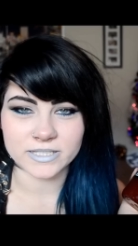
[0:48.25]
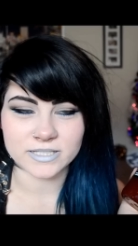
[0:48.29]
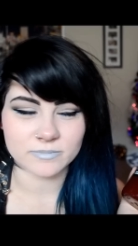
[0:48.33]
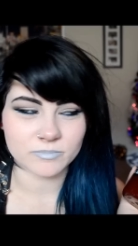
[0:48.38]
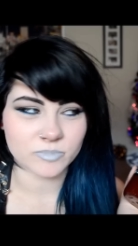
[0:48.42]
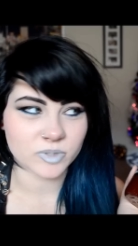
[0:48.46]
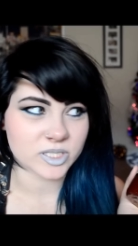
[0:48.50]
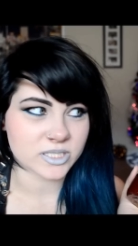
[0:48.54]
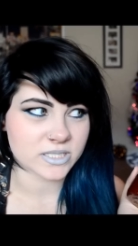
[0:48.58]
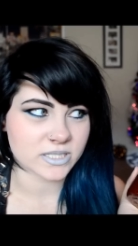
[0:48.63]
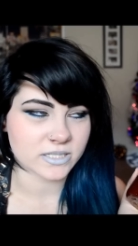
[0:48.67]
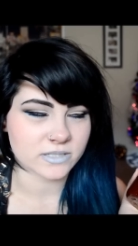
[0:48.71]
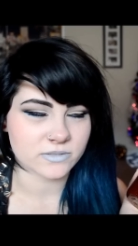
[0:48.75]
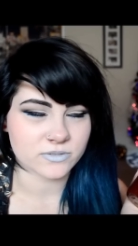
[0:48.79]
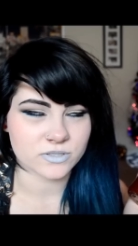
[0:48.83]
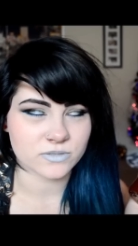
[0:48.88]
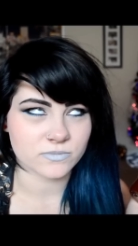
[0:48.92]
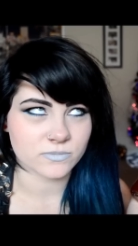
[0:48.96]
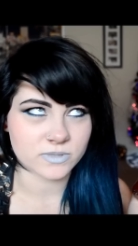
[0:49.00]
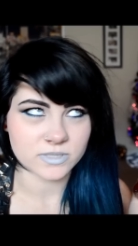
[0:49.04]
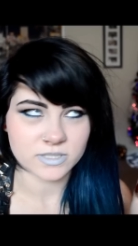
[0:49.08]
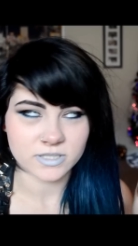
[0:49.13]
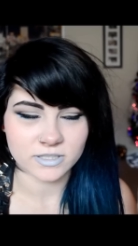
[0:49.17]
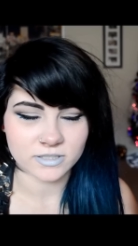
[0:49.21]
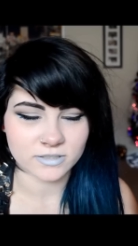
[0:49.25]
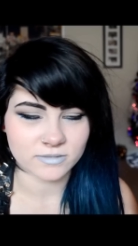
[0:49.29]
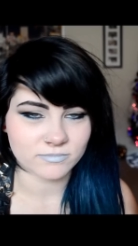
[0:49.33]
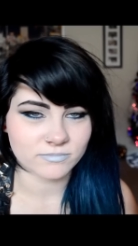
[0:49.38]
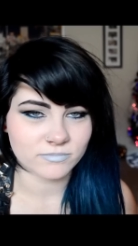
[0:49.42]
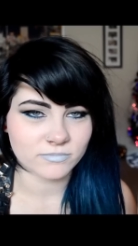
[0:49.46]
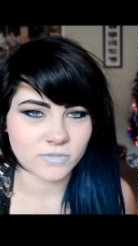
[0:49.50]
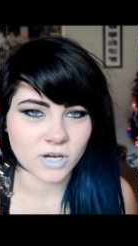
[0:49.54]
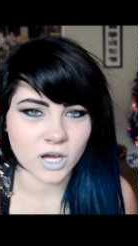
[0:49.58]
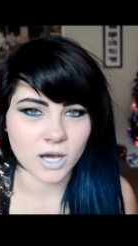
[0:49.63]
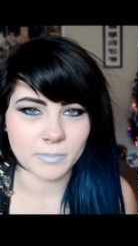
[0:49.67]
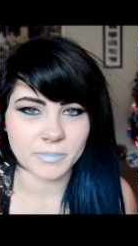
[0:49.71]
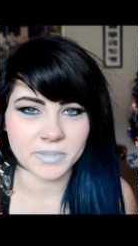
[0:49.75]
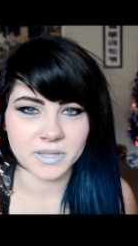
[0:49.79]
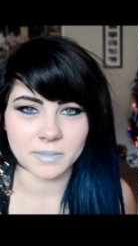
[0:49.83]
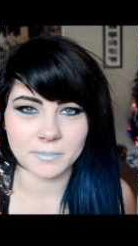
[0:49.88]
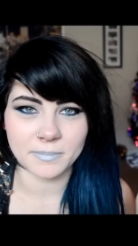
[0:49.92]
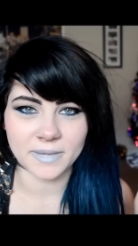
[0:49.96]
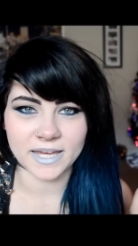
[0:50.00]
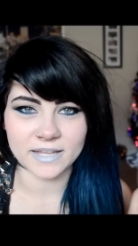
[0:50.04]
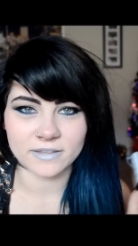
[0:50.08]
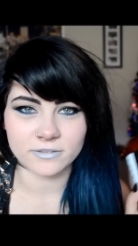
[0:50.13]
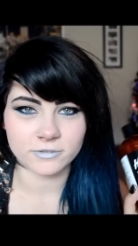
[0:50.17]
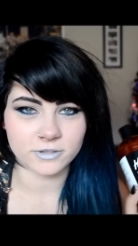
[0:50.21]
and plus I just was gonna hop in the
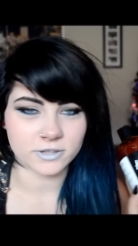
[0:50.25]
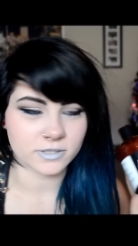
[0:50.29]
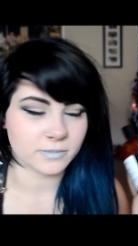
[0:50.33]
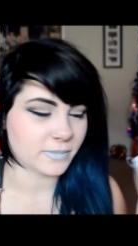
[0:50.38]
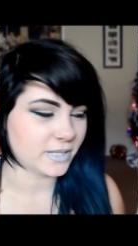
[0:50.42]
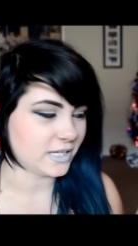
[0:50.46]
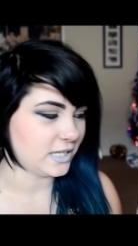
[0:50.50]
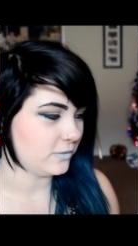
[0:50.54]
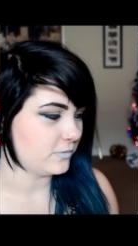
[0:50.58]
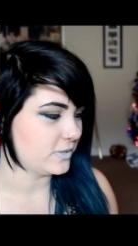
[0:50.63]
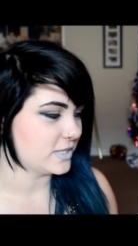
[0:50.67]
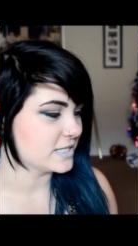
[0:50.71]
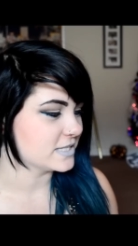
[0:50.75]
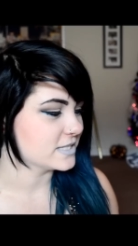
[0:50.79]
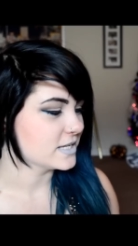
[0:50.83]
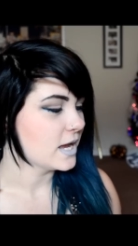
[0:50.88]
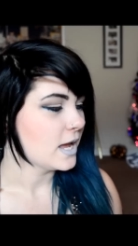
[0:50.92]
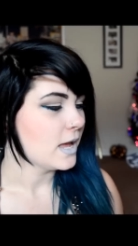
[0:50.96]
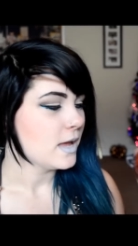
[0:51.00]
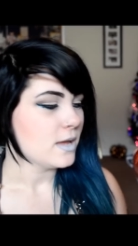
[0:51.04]
bath with them anyways.